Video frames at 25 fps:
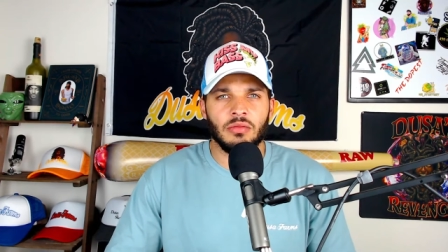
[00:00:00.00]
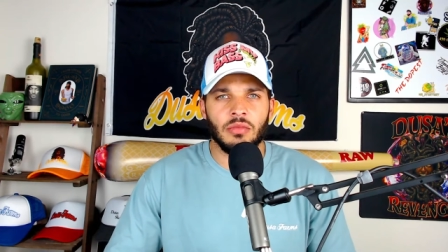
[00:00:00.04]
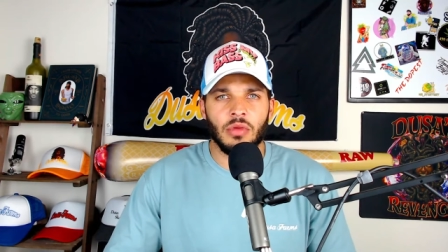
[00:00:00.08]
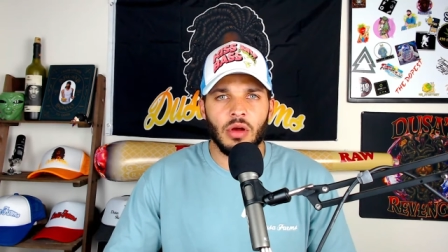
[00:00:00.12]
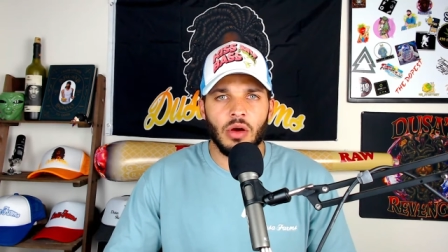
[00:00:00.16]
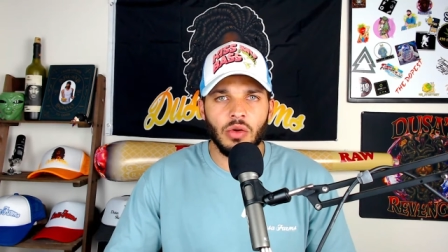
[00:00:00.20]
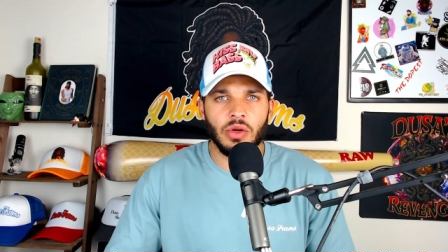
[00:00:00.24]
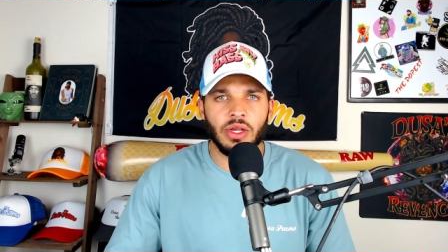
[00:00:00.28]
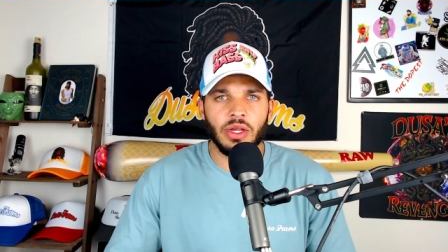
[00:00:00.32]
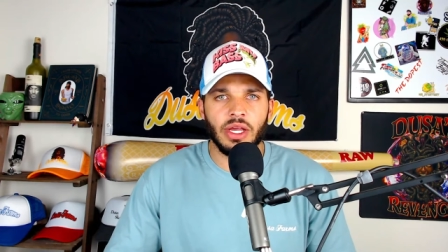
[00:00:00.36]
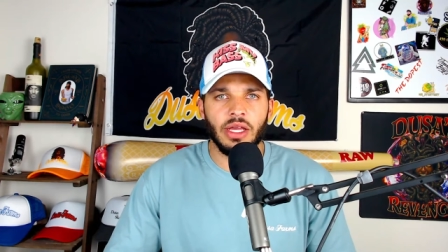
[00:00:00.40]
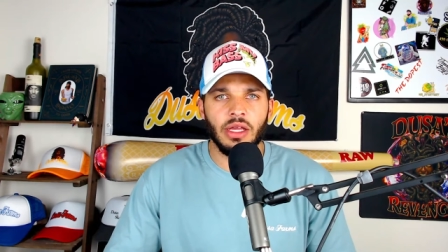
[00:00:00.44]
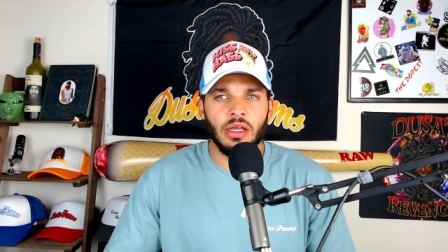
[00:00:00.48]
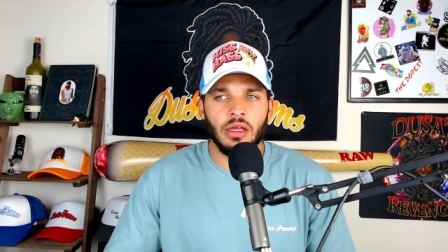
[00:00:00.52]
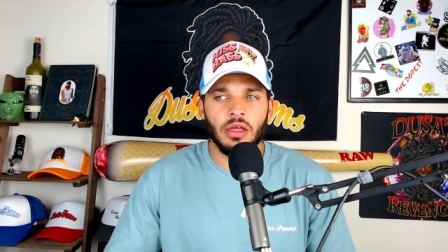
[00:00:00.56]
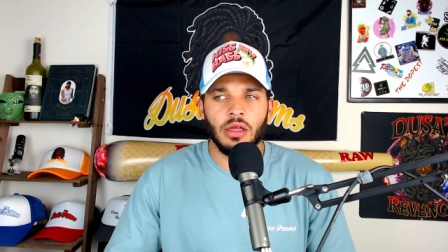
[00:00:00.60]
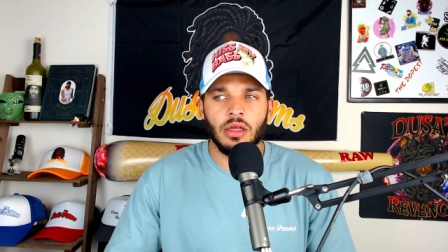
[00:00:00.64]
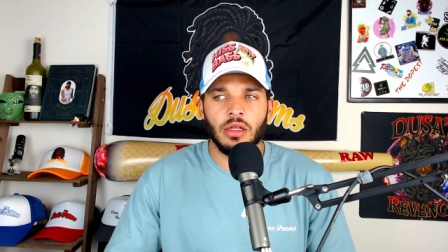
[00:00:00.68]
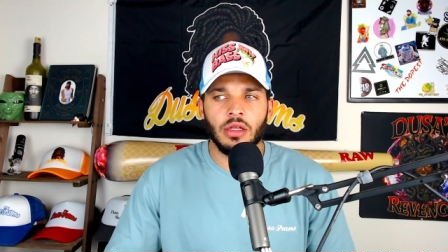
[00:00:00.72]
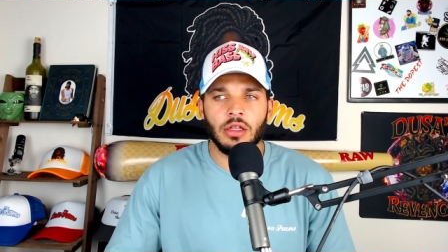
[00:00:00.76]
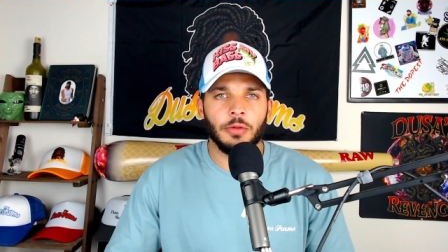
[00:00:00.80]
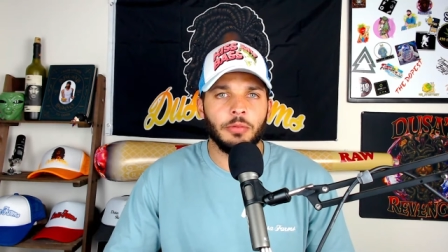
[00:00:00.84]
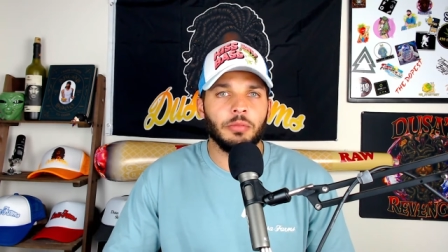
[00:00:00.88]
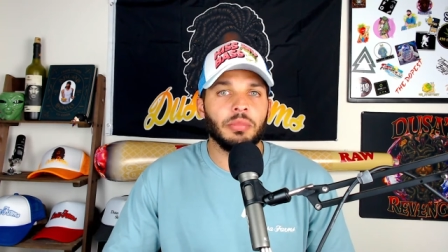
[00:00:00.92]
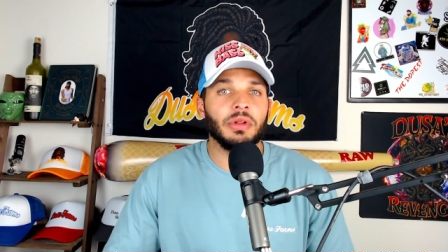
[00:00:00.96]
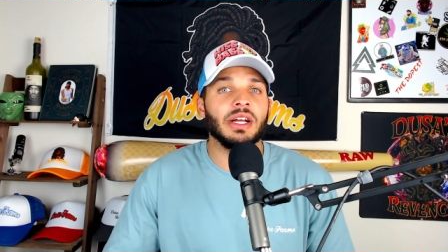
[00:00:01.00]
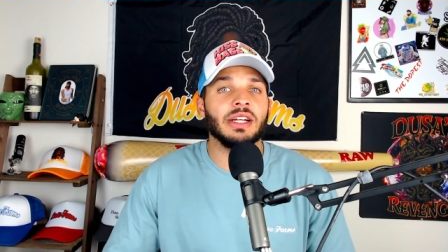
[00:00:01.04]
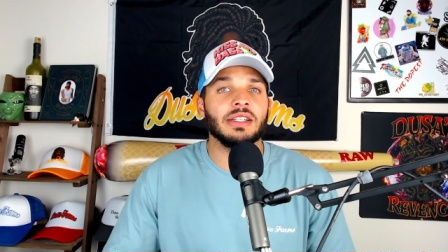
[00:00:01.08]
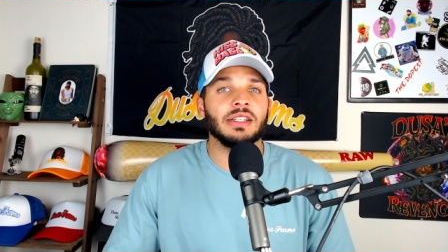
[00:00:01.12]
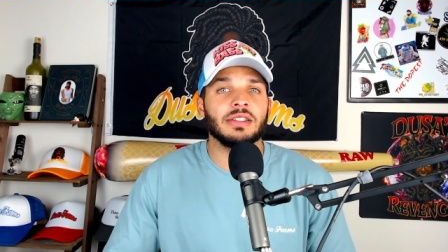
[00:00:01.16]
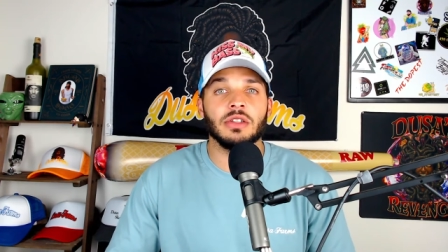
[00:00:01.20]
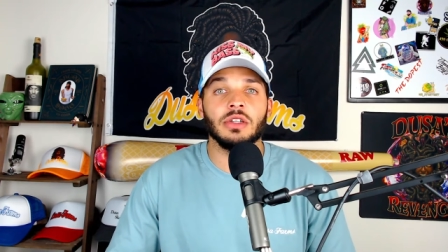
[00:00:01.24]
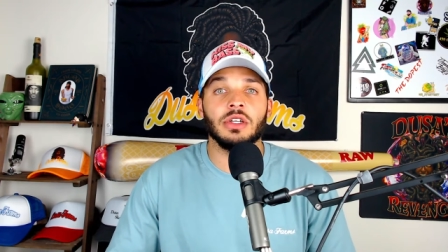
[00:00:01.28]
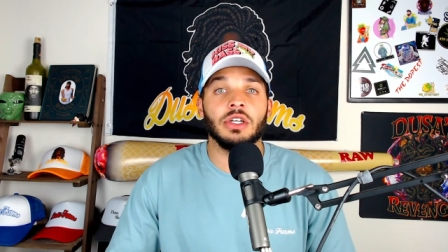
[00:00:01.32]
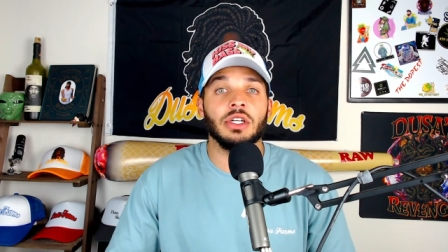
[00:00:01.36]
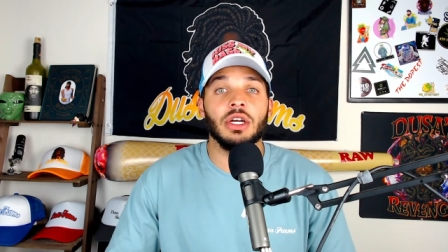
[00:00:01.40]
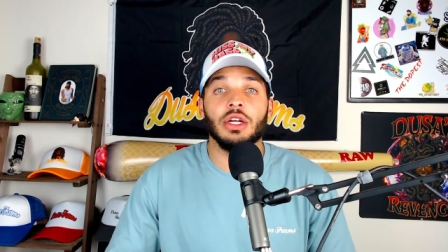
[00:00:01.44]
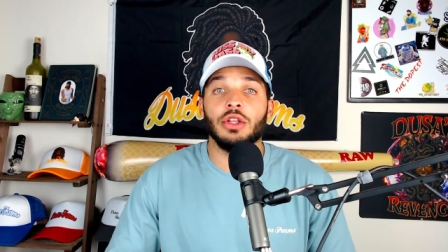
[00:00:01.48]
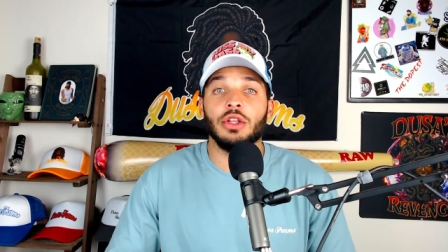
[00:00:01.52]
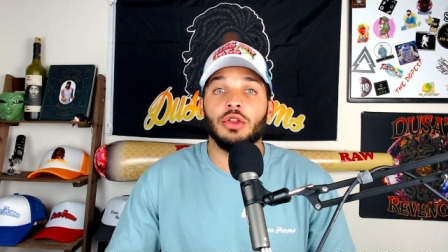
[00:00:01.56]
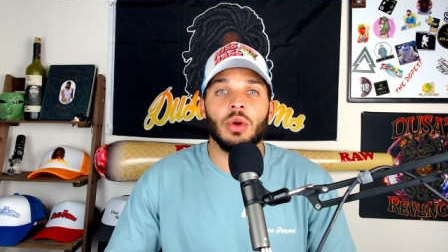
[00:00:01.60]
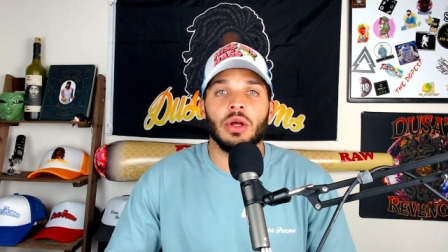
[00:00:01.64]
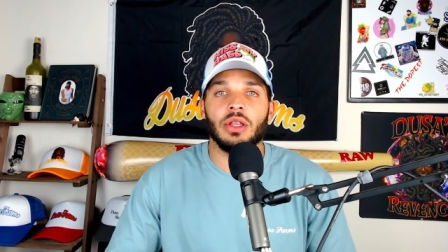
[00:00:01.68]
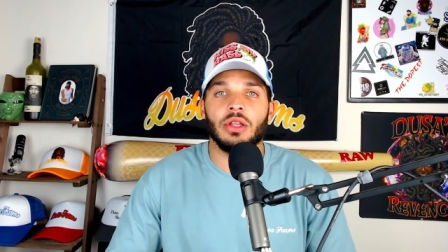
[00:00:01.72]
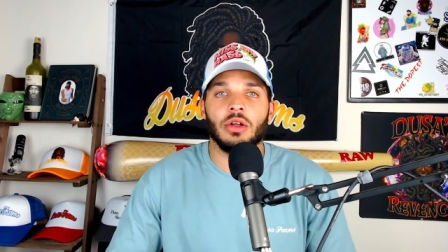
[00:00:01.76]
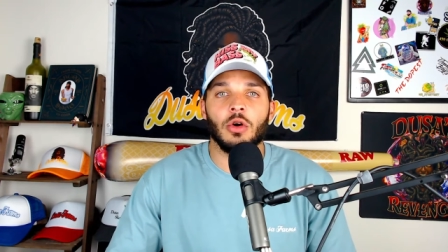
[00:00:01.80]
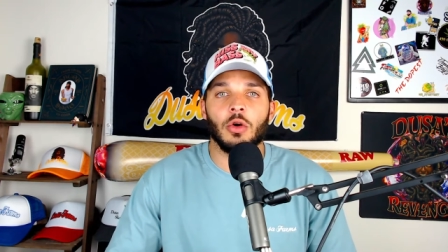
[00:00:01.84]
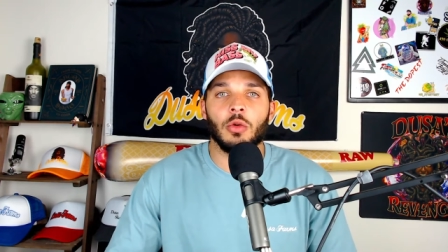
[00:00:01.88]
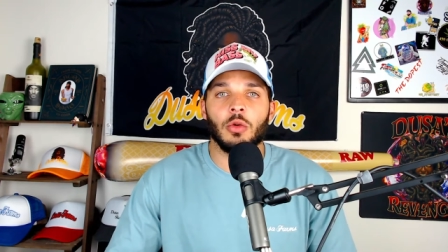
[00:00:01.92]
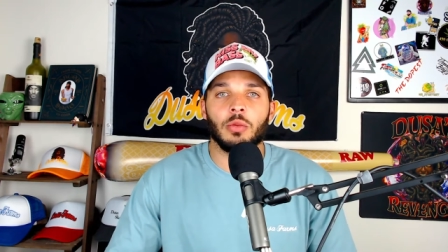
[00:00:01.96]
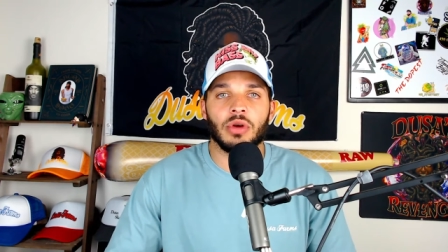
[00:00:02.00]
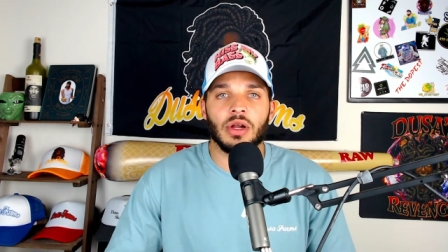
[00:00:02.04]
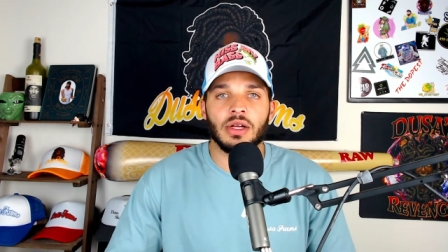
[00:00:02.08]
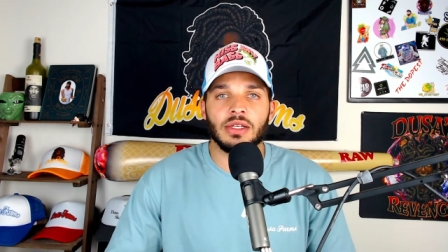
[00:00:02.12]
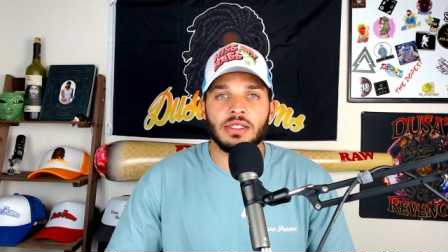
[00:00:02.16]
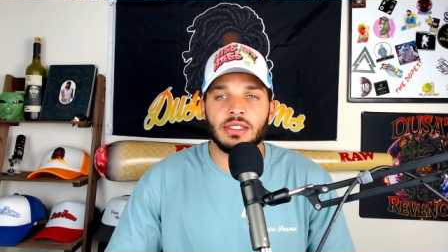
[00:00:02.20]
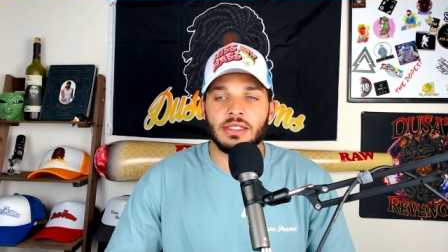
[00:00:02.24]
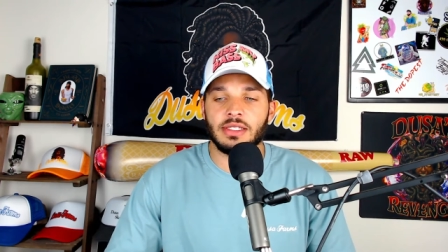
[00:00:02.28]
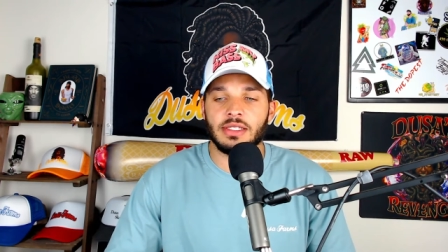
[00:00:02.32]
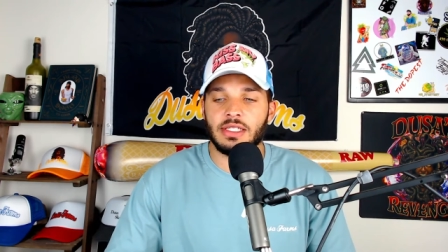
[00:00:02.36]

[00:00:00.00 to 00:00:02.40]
okay, the plants looked good throughout the whole process.